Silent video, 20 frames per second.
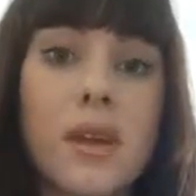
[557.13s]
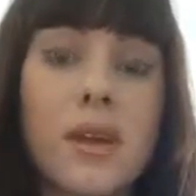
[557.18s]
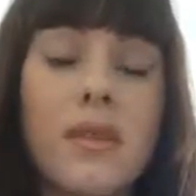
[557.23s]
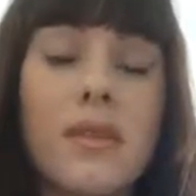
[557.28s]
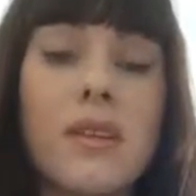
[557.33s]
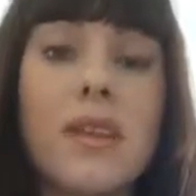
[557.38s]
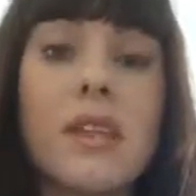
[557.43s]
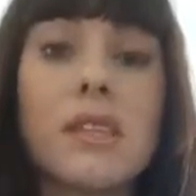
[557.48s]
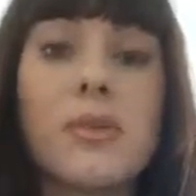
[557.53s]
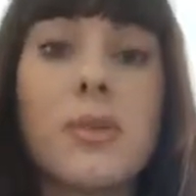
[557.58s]

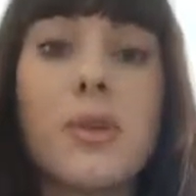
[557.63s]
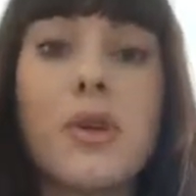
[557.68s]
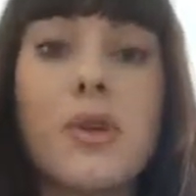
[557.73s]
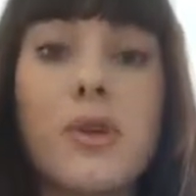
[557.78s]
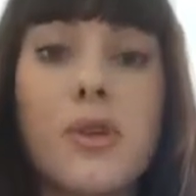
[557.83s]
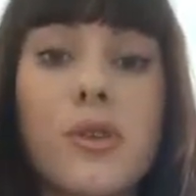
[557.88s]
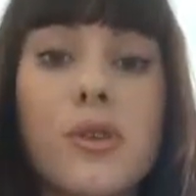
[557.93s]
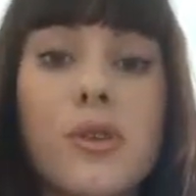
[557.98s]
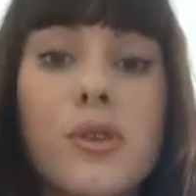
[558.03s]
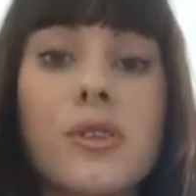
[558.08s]
then it's
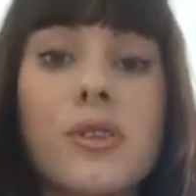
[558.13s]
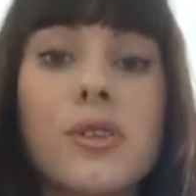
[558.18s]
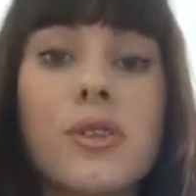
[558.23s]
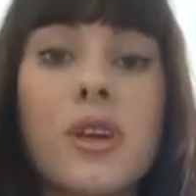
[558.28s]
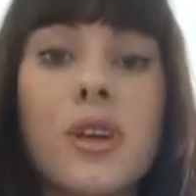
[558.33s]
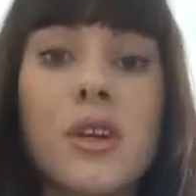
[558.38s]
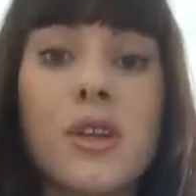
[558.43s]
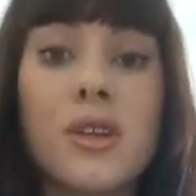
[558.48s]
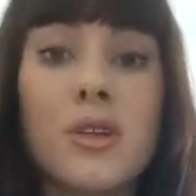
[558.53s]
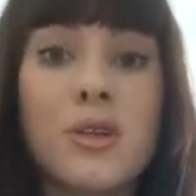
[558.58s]
because
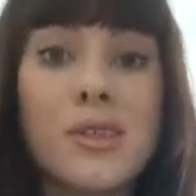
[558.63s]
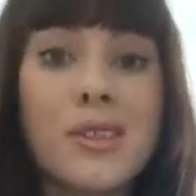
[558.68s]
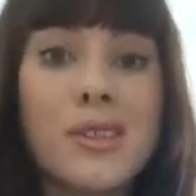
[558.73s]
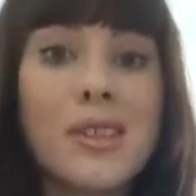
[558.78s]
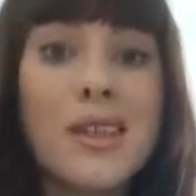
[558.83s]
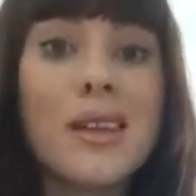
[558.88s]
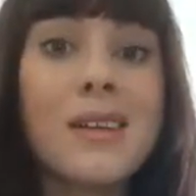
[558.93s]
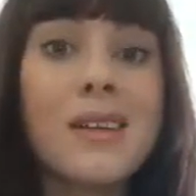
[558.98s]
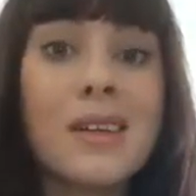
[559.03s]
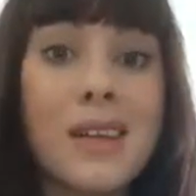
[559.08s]
you're
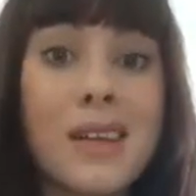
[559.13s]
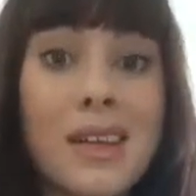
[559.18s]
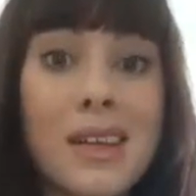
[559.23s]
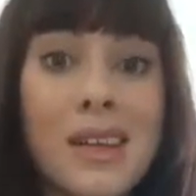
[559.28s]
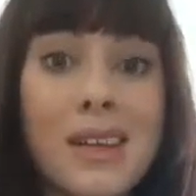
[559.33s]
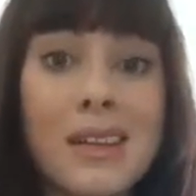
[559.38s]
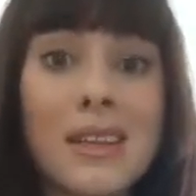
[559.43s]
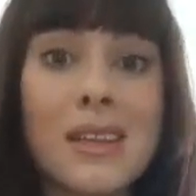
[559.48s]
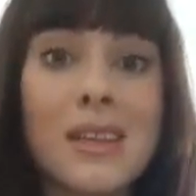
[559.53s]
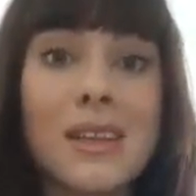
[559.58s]

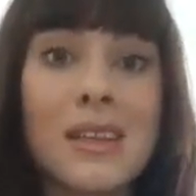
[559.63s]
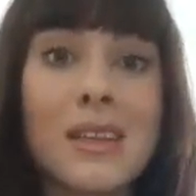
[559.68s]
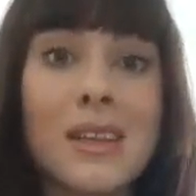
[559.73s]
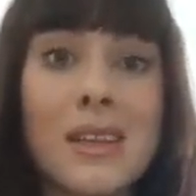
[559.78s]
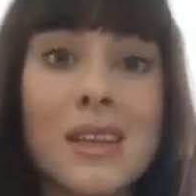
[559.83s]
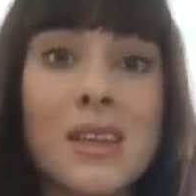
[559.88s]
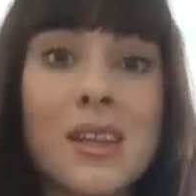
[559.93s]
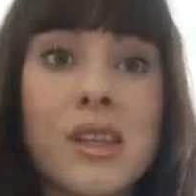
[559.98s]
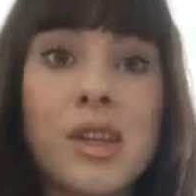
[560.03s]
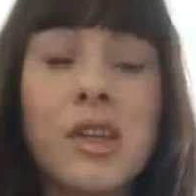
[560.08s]
signaling
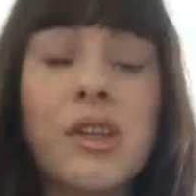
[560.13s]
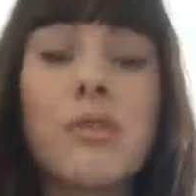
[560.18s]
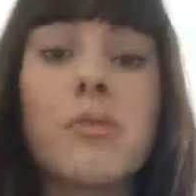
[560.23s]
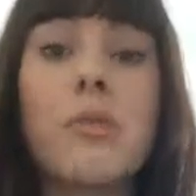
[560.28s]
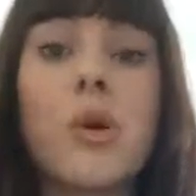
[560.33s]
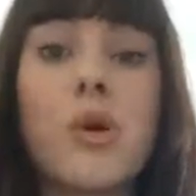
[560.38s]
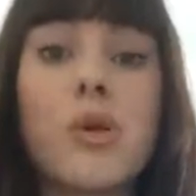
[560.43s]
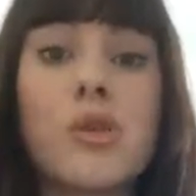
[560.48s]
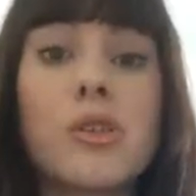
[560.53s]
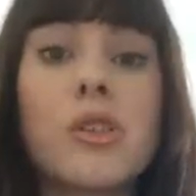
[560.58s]
that you're
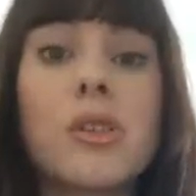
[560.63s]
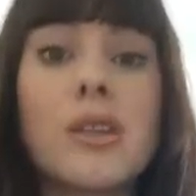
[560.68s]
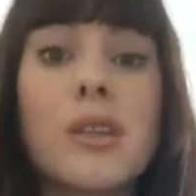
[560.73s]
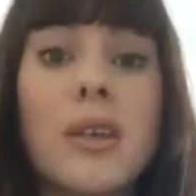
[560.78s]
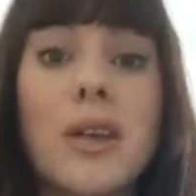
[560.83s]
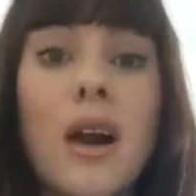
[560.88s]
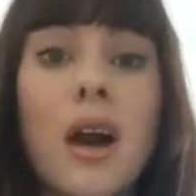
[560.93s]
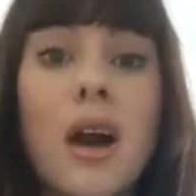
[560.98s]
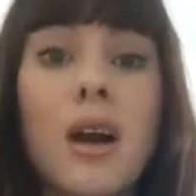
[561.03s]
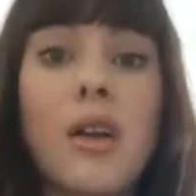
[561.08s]

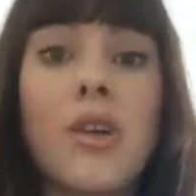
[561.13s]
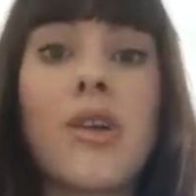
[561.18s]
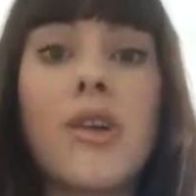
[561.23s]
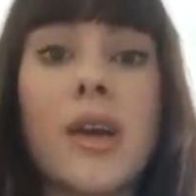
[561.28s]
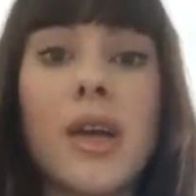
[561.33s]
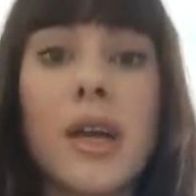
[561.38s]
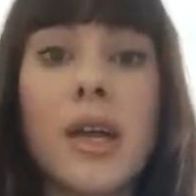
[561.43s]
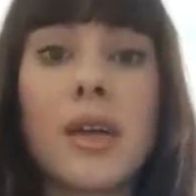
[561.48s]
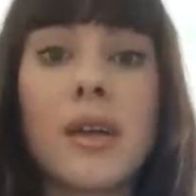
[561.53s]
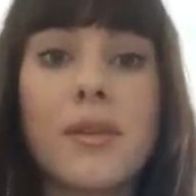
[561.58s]
emotionally
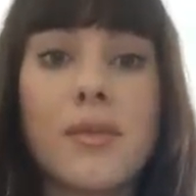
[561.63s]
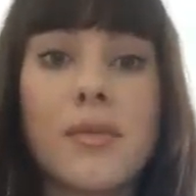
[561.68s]
hungry.